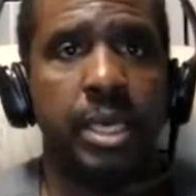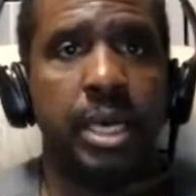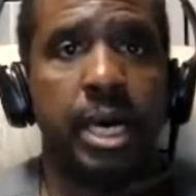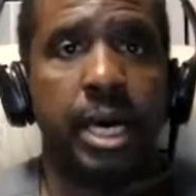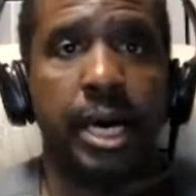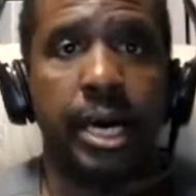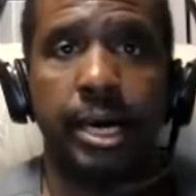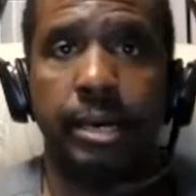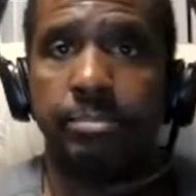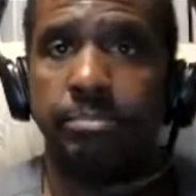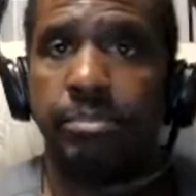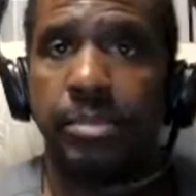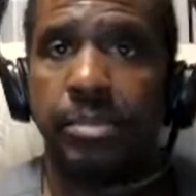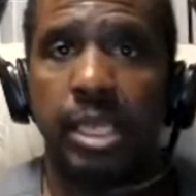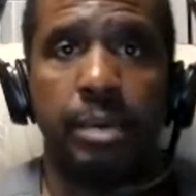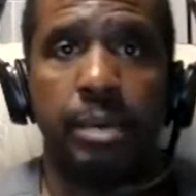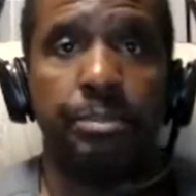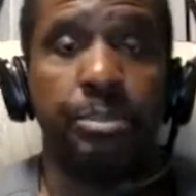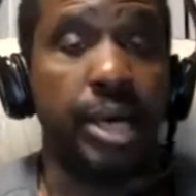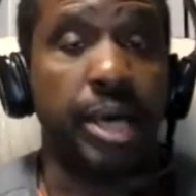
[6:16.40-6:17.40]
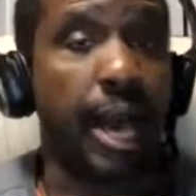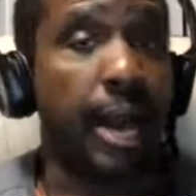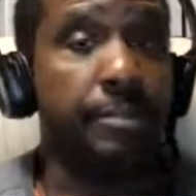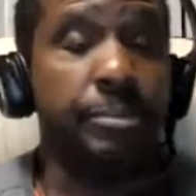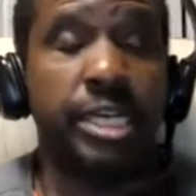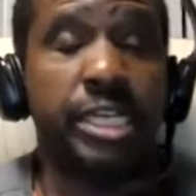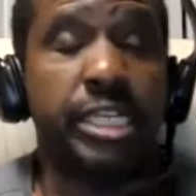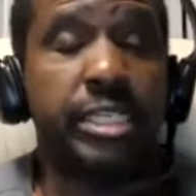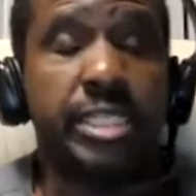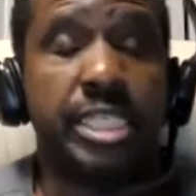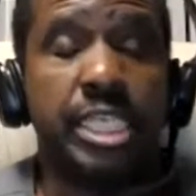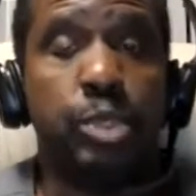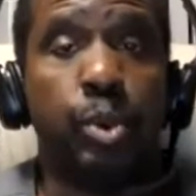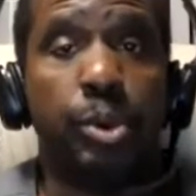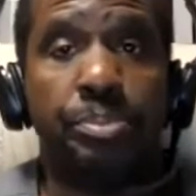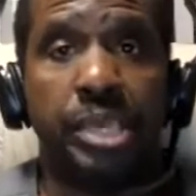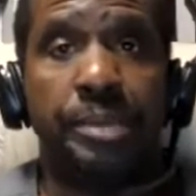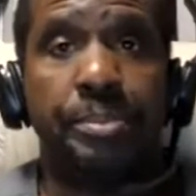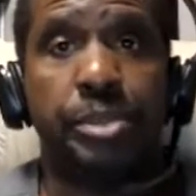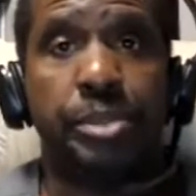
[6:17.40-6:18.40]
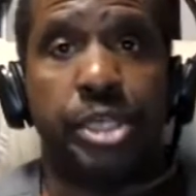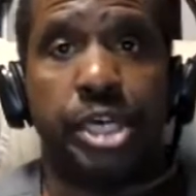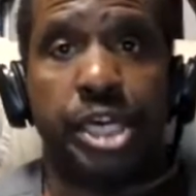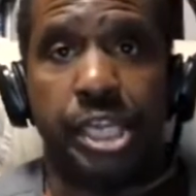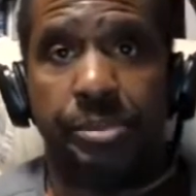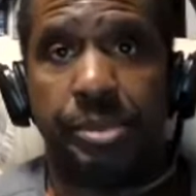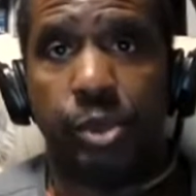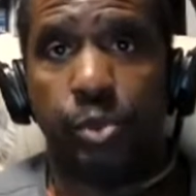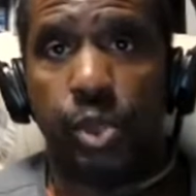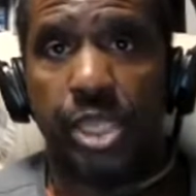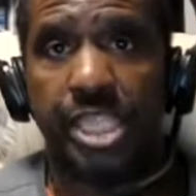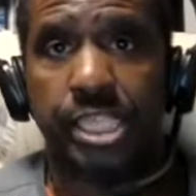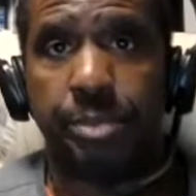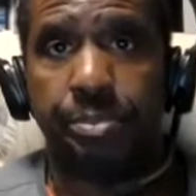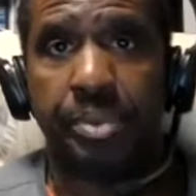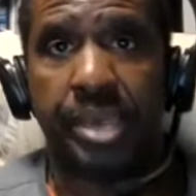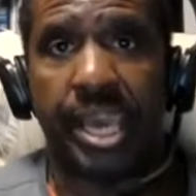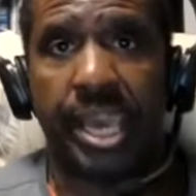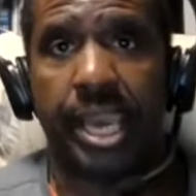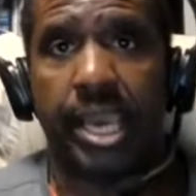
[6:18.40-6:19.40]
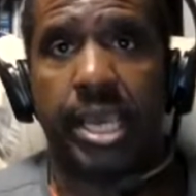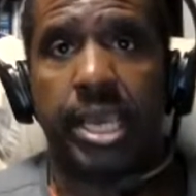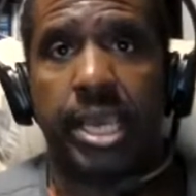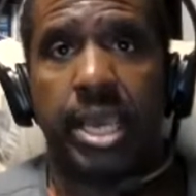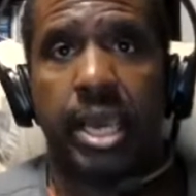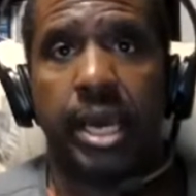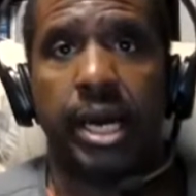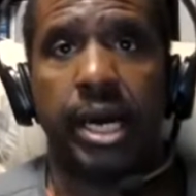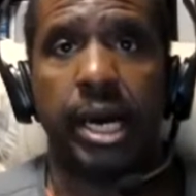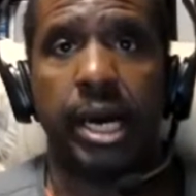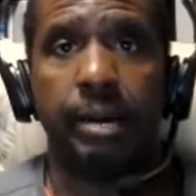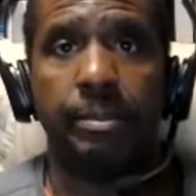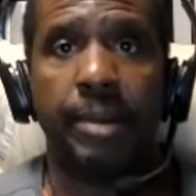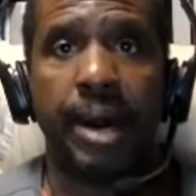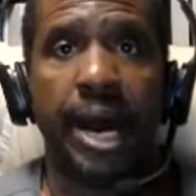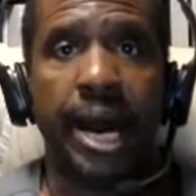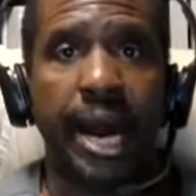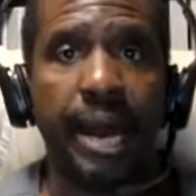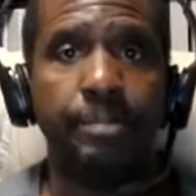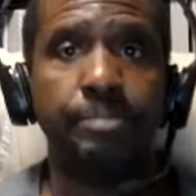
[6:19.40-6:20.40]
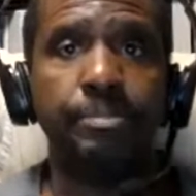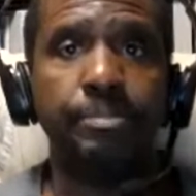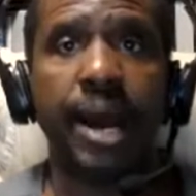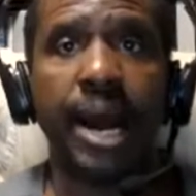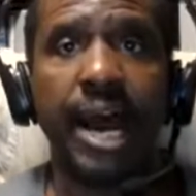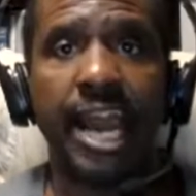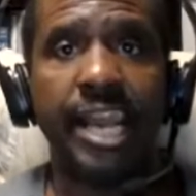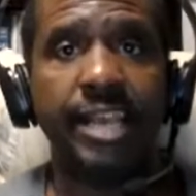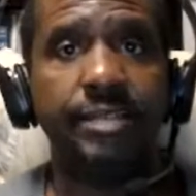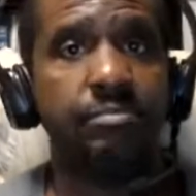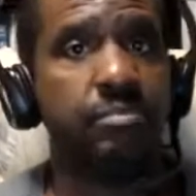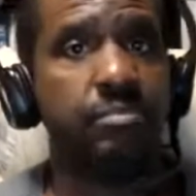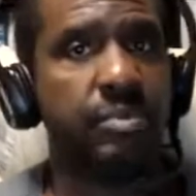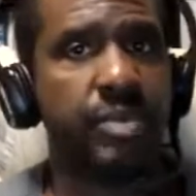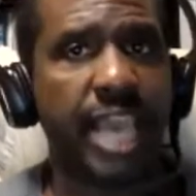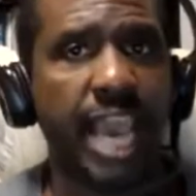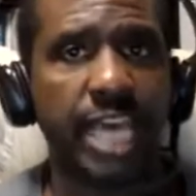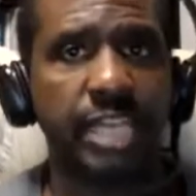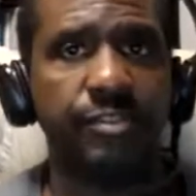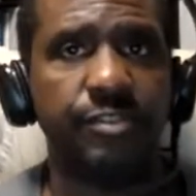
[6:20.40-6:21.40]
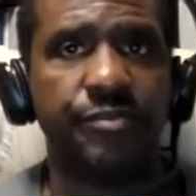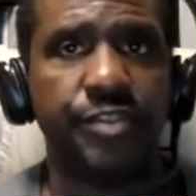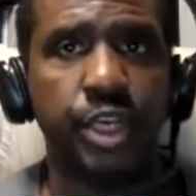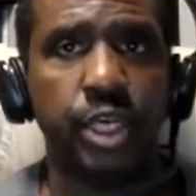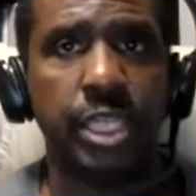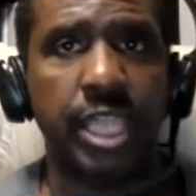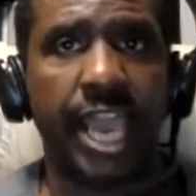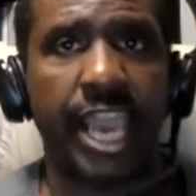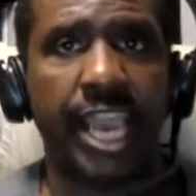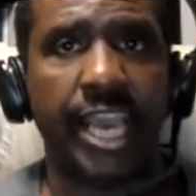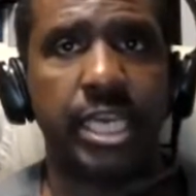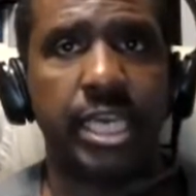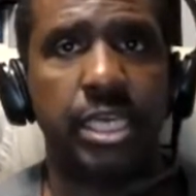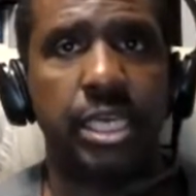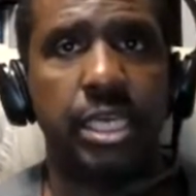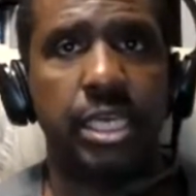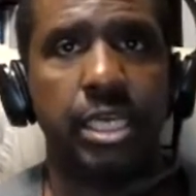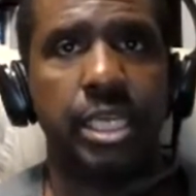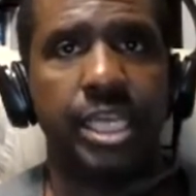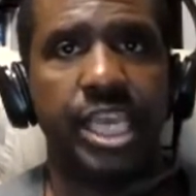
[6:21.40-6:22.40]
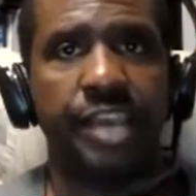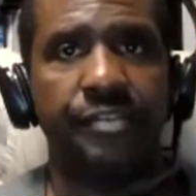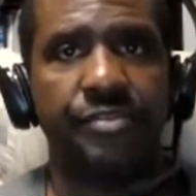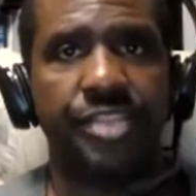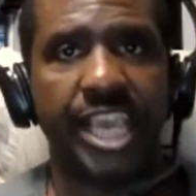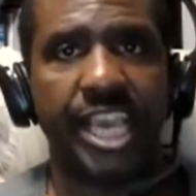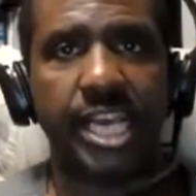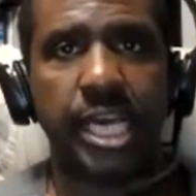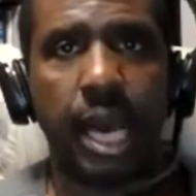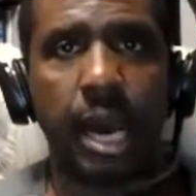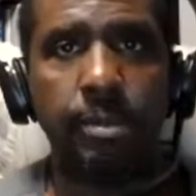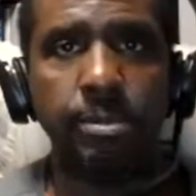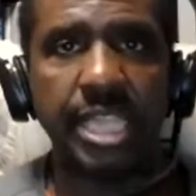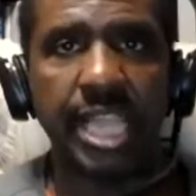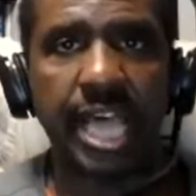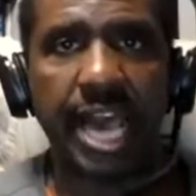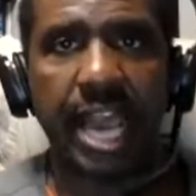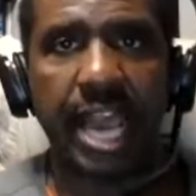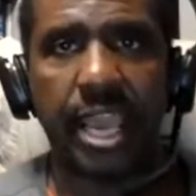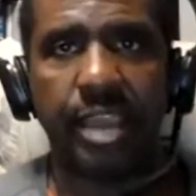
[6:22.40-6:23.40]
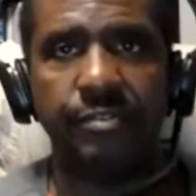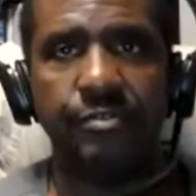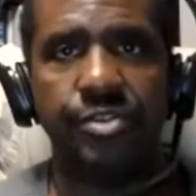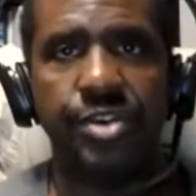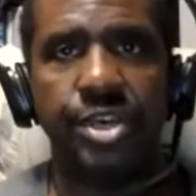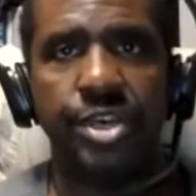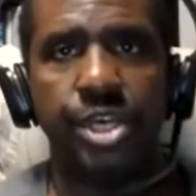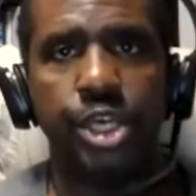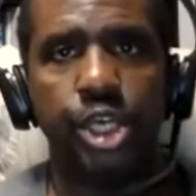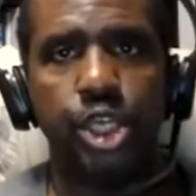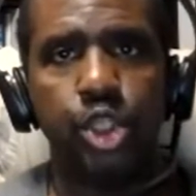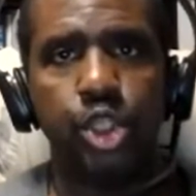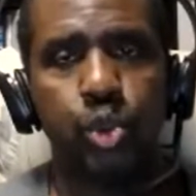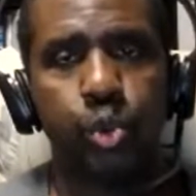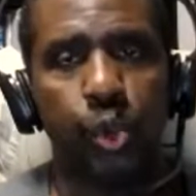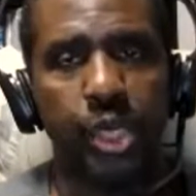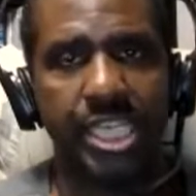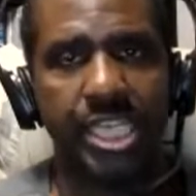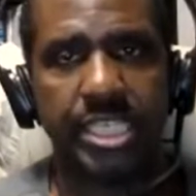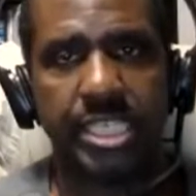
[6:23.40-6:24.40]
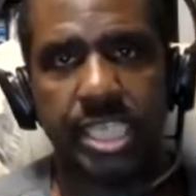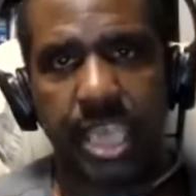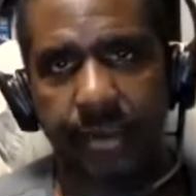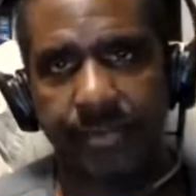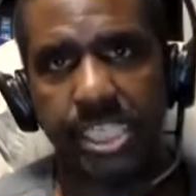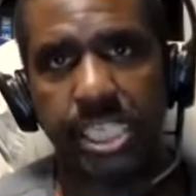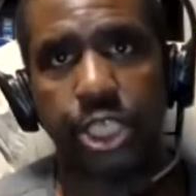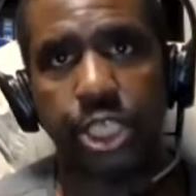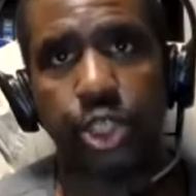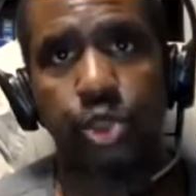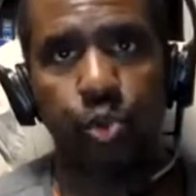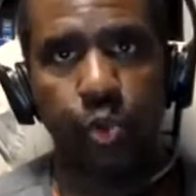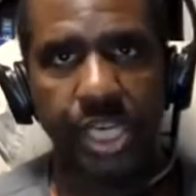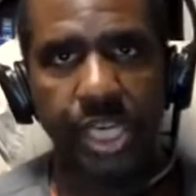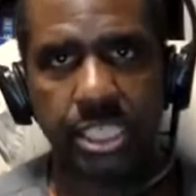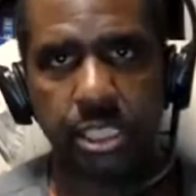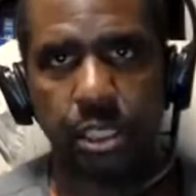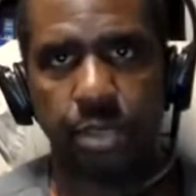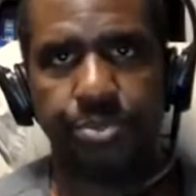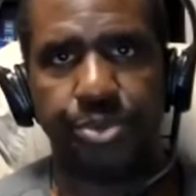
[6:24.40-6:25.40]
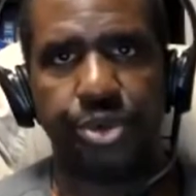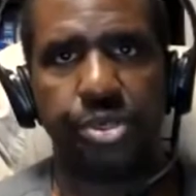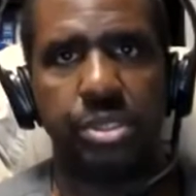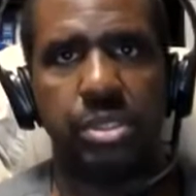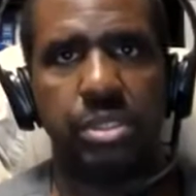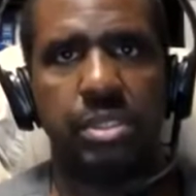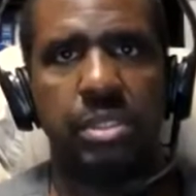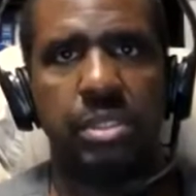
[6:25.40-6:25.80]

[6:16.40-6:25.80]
But I'm going to see what people are going to be willing to pay. I kind of feel like if they come live, 27 is reasonable.